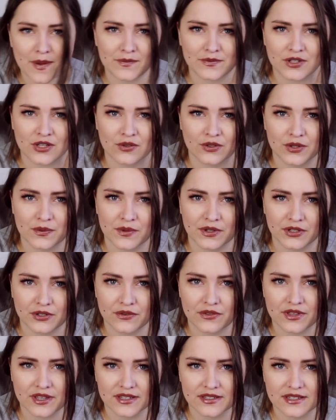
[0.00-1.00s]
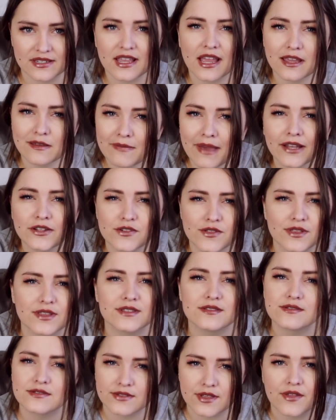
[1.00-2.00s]
not the only one who thinks this. I imagine
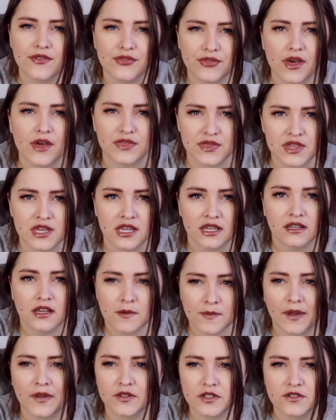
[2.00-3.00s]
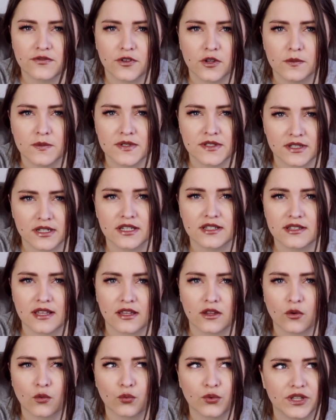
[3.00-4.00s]
this is the, a thing about this film, is that it's
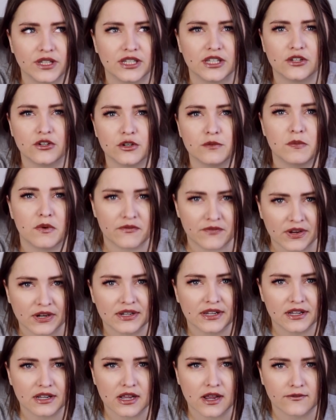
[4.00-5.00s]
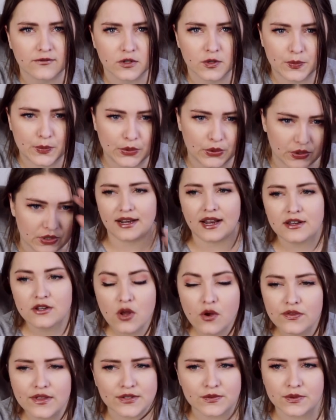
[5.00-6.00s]
like really good but very uncomfortable. And I
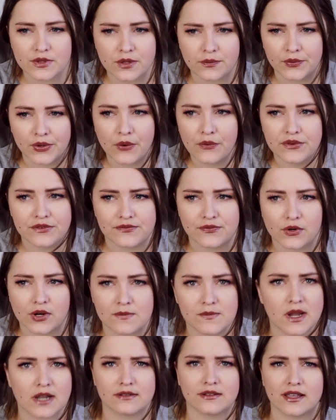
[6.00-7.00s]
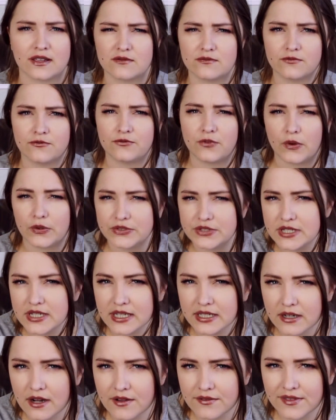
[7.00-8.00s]
know that's what they were going for. I'm not like faulting
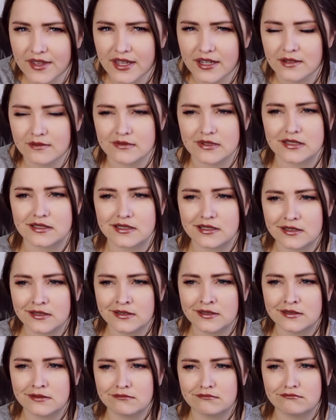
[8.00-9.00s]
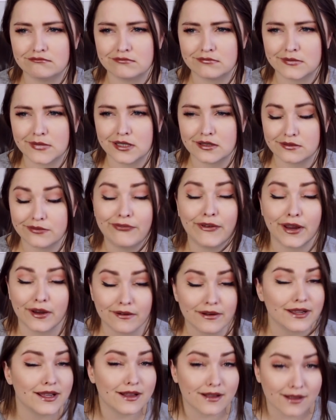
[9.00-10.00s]
it on that. I'm just saying it's very